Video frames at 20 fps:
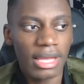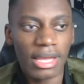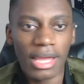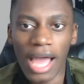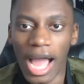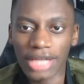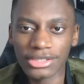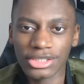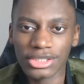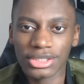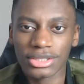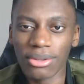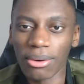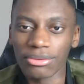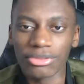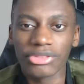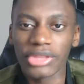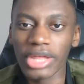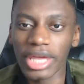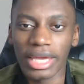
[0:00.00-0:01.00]
I just
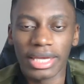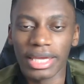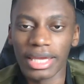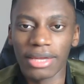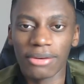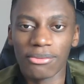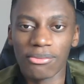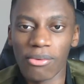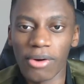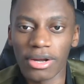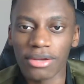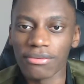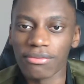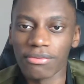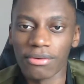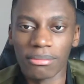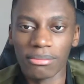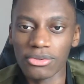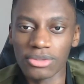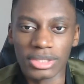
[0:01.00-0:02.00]
don't think it worked
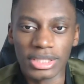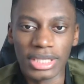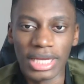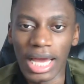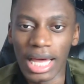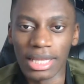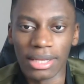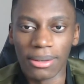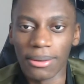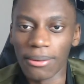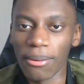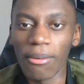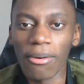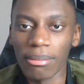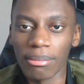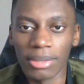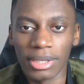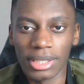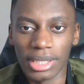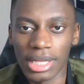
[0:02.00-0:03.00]
for Musiala or
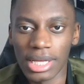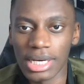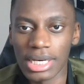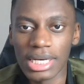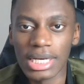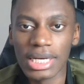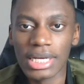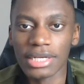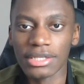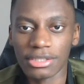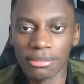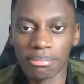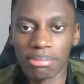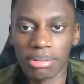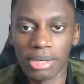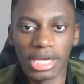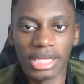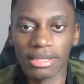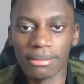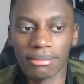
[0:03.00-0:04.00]
Muller to
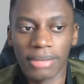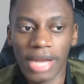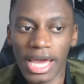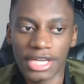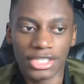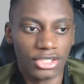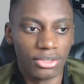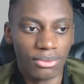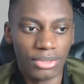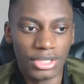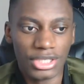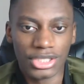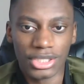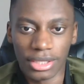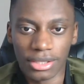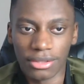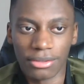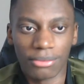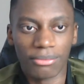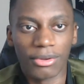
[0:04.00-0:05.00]
play them next to each
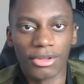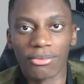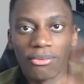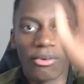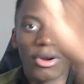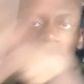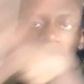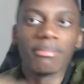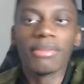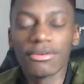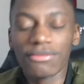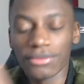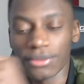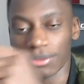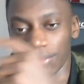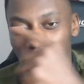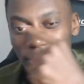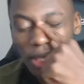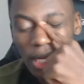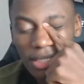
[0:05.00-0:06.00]
other with one
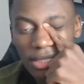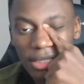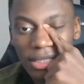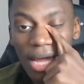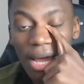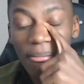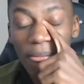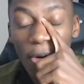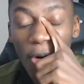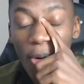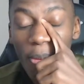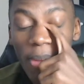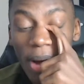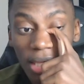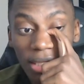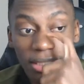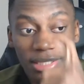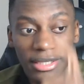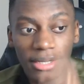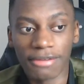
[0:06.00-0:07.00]
midfielder that's not
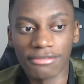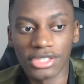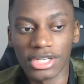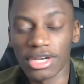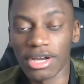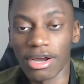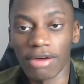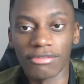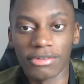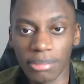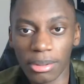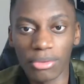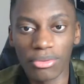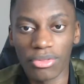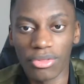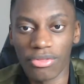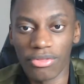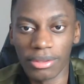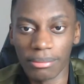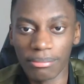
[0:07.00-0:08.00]
mobile enough to cover both
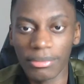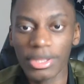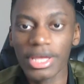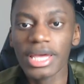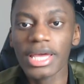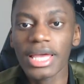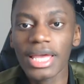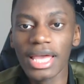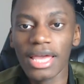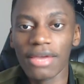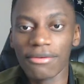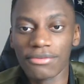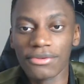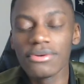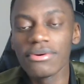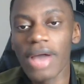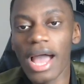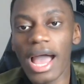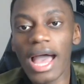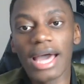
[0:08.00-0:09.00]
of them. If
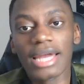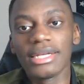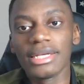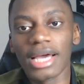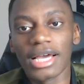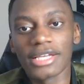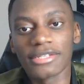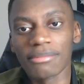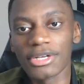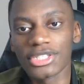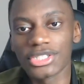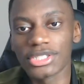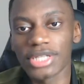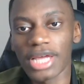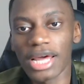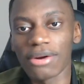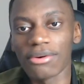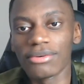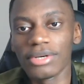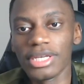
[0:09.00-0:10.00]
you had, as much as I
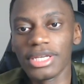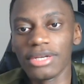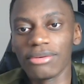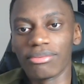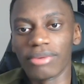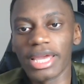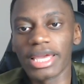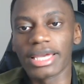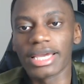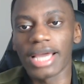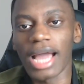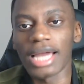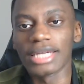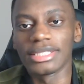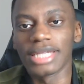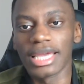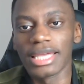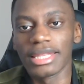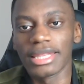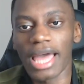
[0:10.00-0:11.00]
don't really rate
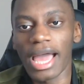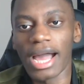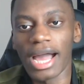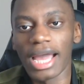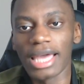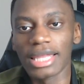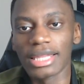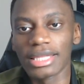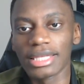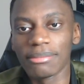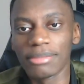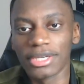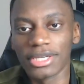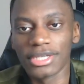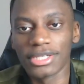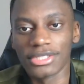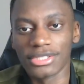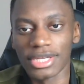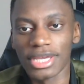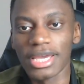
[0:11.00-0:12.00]
Kante that highly
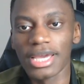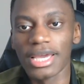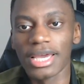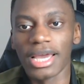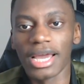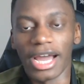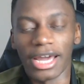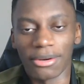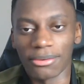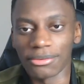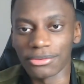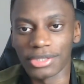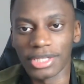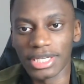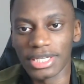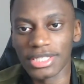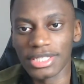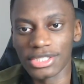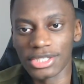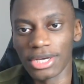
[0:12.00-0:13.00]
because I don't think
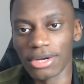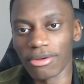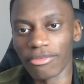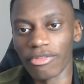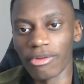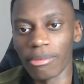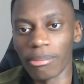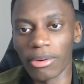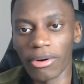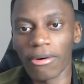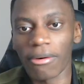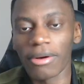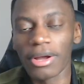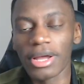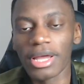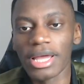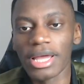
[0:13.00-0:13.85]
he's good on the ball,